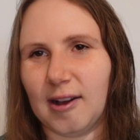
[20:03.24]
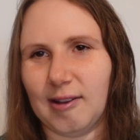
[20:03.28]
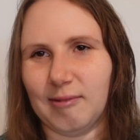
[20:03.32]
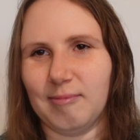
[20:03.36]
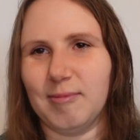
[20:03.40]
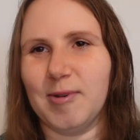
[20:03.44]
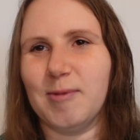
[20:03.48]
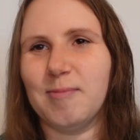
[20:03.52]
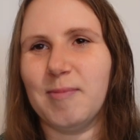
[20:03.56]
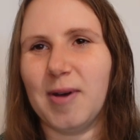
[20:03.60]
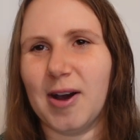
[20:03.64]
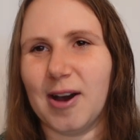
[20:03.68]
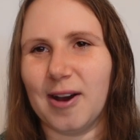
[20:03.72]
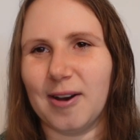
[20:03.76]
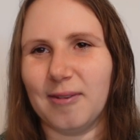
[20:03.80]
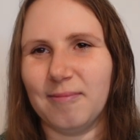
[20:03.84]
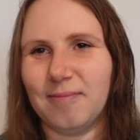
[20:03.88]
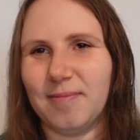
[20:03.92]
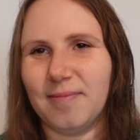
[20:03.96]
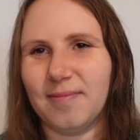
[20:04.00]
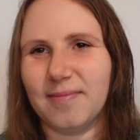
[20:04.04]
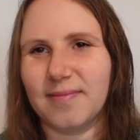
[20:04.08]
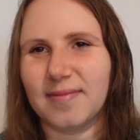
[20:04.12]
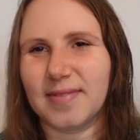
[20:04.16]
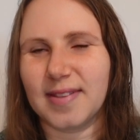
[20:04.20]
I'm a
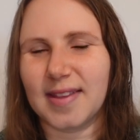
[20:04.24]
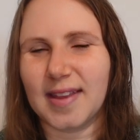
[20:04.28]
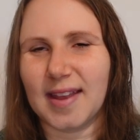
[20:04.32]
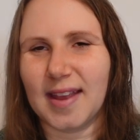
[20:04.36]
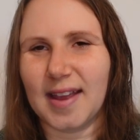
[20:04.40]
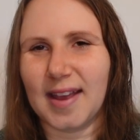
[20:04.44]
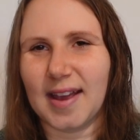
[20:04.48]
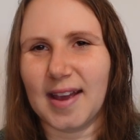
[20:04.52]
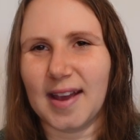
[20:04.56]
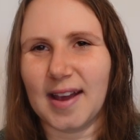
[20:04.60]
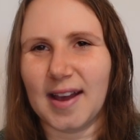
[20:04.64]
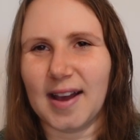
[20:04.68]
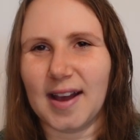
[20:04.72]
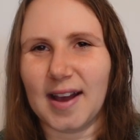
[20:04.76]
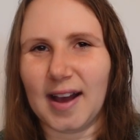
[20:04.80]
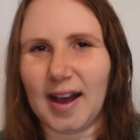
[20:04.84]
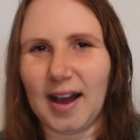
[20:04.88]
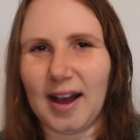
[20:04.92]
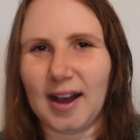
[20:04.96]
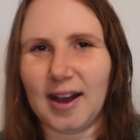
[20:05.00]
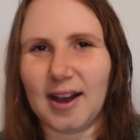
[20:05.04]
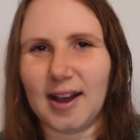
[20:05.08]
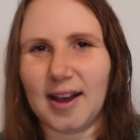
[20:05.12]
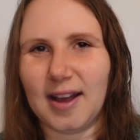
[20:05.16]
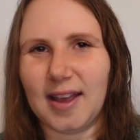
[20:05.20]
mum,
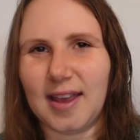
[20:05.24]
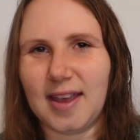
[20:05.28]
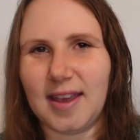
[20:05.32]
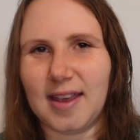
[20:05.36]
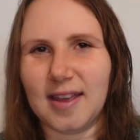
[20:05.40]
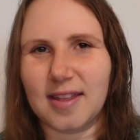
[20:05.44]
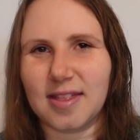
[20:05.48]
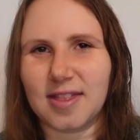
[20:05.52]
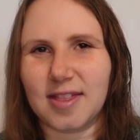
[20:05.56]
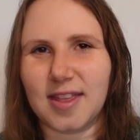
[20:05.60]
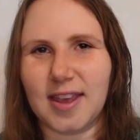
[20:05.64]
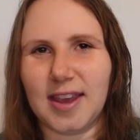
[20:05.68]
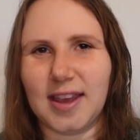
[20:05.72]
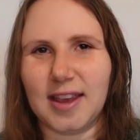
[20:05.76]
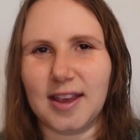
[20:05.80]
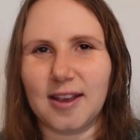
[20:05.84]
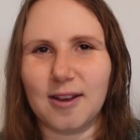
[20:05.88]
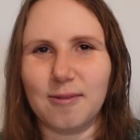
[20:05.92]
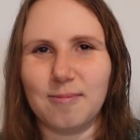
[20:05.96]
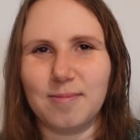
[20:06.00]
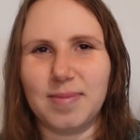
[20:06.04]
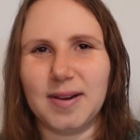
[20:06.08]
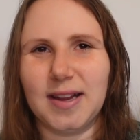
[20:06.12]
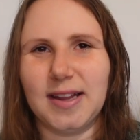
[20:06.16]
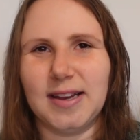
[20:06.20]
I think
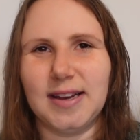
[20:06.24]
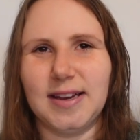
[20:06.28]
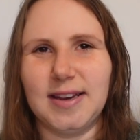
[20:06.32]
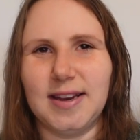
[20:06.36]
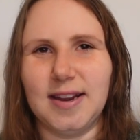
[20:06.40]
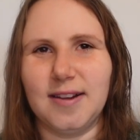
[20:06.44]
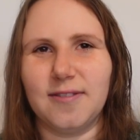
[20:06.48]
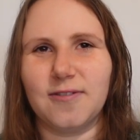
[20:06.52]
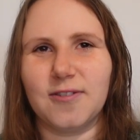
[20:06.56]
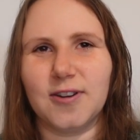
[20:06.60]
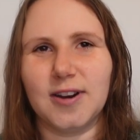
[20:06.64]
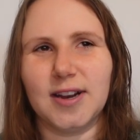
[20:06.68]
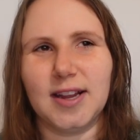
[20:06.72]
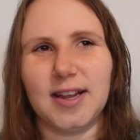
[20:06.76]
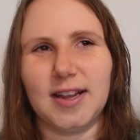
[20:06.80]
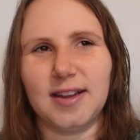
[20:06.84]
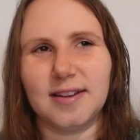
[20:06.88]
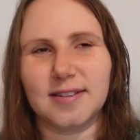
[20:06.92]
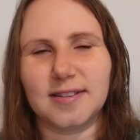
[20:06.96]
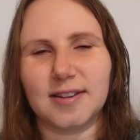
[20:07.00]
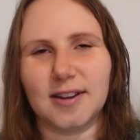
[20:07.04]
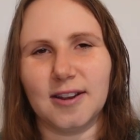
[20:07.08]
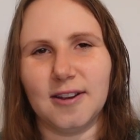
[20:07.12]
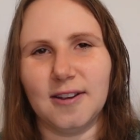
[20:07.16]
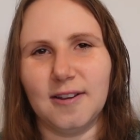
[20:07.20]
completely differently.
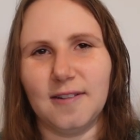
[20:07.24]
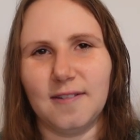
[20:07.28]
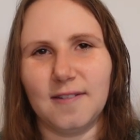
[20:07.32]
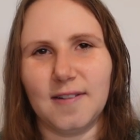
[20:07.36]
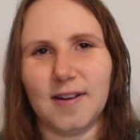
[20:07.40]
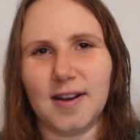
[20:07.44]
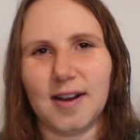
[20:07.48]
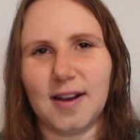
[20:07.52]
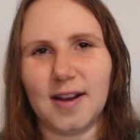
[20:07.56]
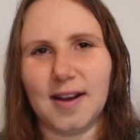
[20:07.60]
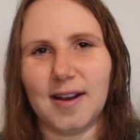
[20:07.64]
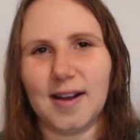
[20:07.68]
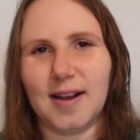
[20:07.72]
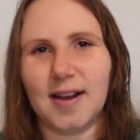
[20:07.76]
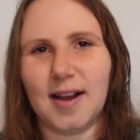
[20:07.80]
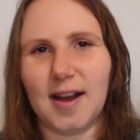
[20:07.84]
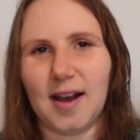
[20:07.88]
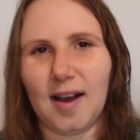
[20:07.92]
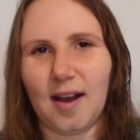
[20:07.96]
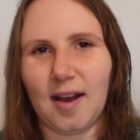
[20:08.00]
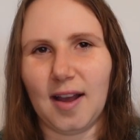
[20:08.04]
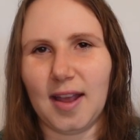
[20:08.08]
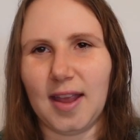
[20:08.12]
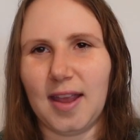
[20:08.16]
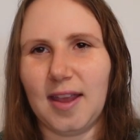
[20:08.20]
So
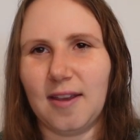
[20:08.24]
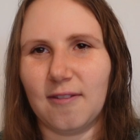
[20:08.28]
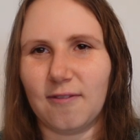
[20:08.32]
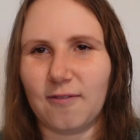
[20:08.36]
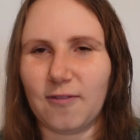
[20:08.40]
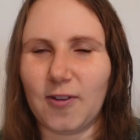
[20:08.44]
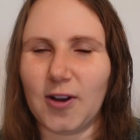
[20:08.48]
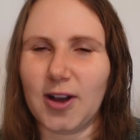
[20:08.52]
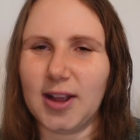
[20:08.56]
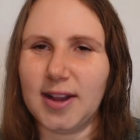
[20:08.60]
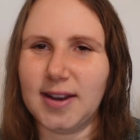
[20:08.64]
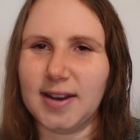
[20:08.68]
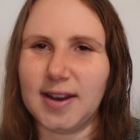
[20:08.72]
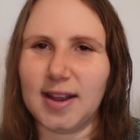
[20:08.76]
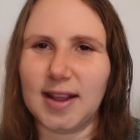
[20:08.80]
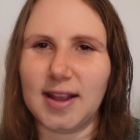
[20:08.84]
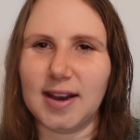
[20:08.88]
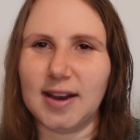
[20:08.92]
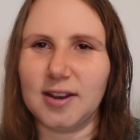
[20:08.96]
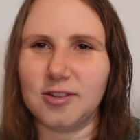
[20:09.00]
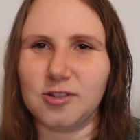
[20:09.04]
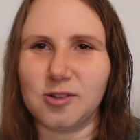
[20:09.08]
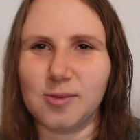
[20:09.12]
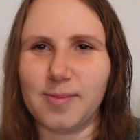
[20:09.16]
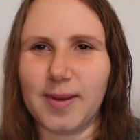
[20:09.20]
I find it a
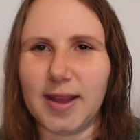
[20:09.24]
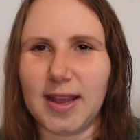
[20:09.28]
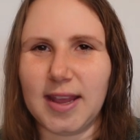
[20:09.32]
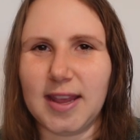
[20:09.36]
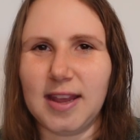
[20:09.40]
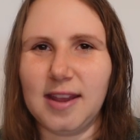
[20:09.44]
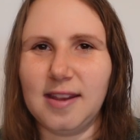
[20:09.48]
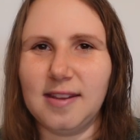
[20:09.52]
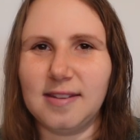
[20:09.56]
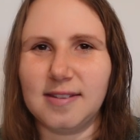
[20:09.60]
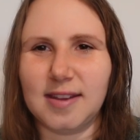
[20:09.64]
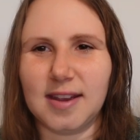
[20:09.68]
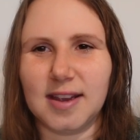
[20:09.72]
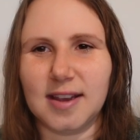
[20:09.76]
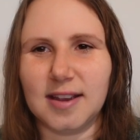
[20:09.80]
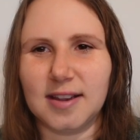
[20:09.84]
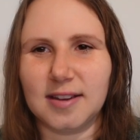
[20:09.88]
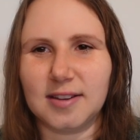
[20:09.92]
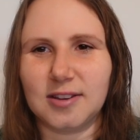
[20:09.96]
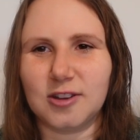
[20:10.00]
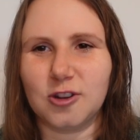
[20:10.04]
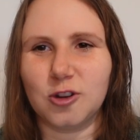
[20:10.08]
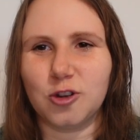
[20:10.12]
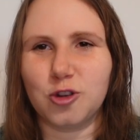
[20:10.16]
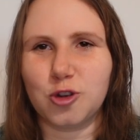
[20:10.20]
little bit easier
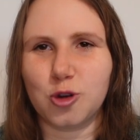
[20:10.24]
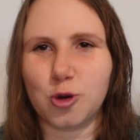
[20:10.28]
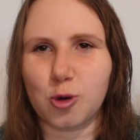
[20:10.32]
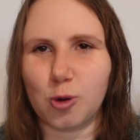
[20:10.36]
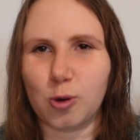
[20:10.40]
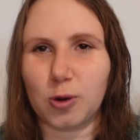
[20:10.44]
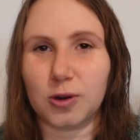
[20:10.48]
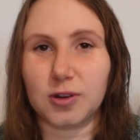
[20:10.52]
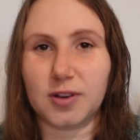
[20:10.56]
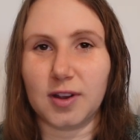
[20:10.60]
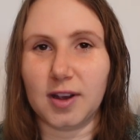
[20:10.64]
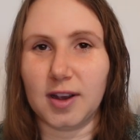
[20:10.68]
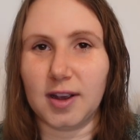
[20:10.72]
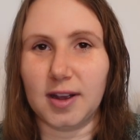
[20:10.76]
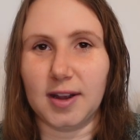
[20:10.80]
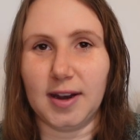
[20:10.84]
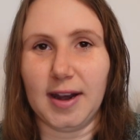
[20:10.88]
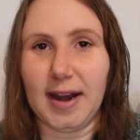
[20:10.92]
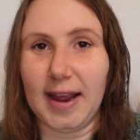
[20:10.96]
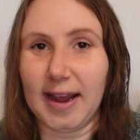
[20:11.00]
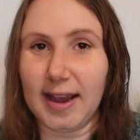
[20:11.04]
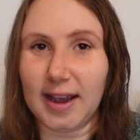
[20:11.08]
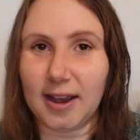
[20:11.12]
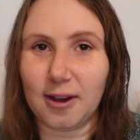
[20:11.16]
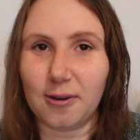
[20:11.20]
to talk to her
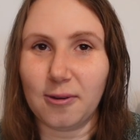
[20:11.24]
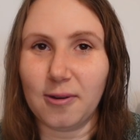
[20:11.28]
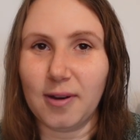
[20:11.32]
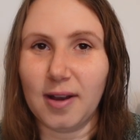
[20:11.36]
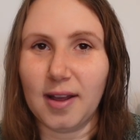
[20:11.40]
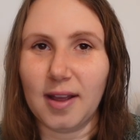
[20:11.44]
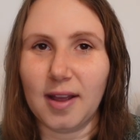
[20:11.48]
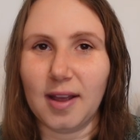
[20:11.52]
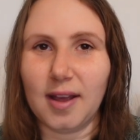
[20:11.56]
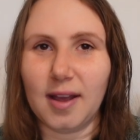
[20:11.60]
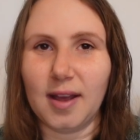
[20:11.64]
now